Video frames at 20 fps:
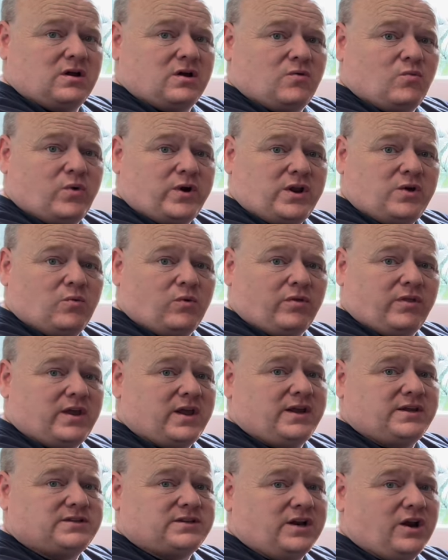when you want the
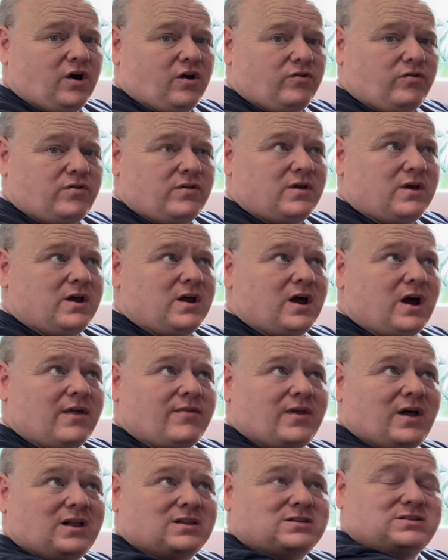heating on,
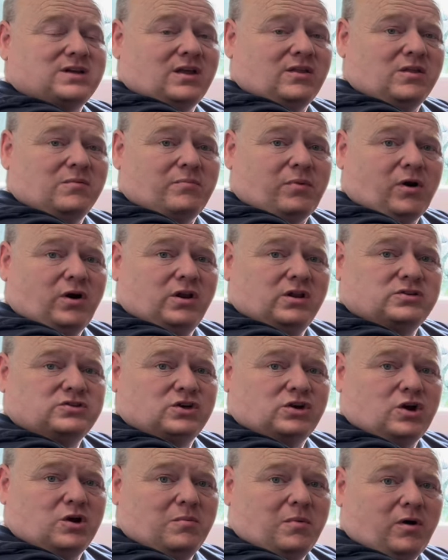and that'll tell the boiler to
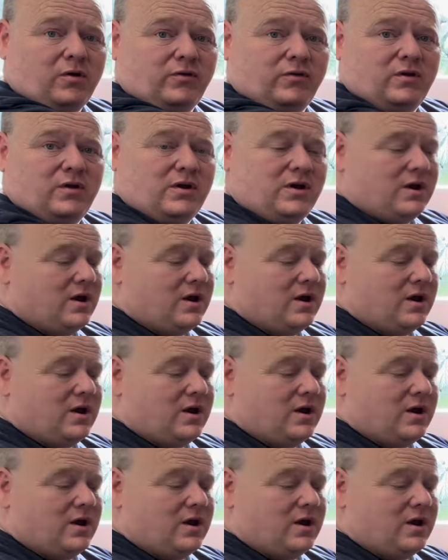come on.